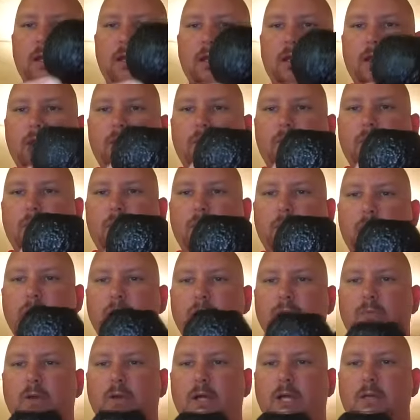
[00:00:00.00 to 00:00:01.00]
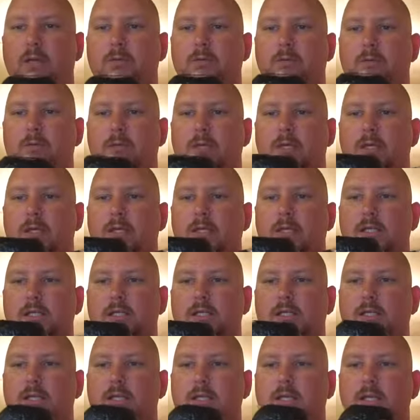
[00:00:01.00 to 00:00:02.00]
in love with these pipes
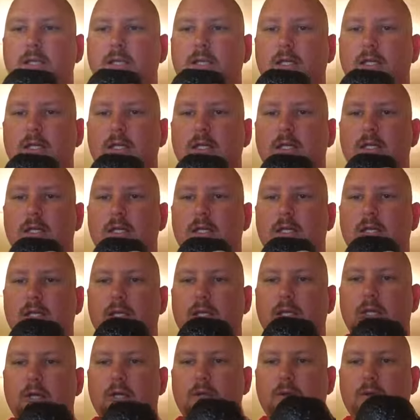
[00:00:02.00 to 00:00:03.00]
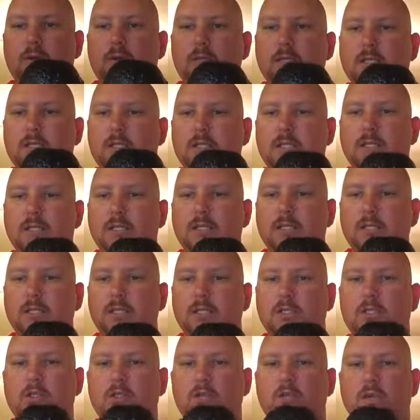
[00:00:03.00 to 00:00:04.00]
because you know it's just a
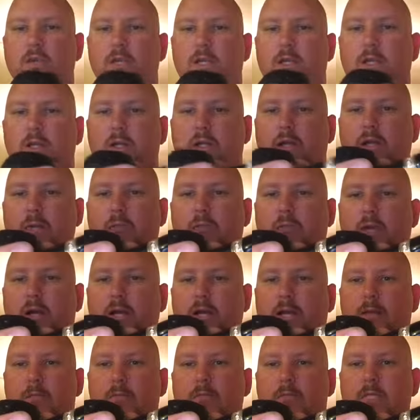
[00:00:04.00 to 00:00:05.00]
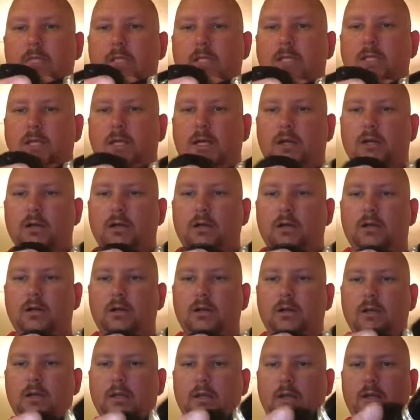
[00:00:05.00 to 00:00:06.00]
sweet looking pipe just a
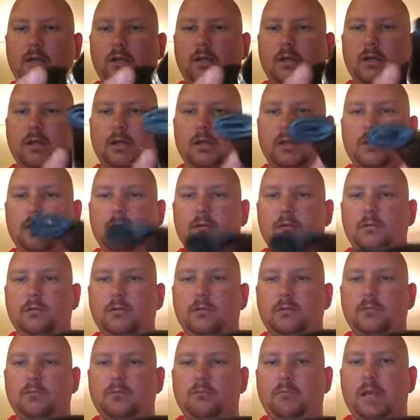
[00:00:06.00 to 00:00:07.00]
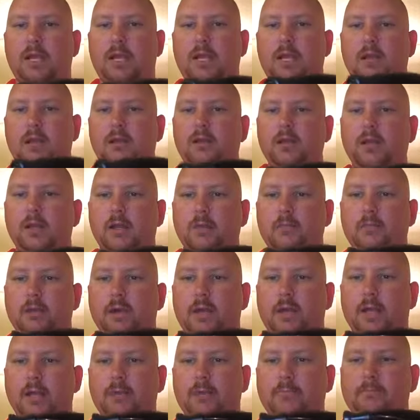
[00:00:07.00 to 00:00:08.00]
hunky looking meaty looking
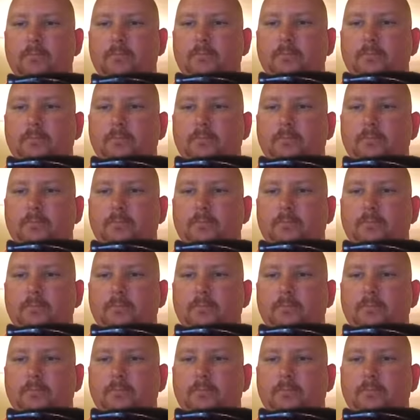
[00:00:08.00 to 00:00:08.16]
pipe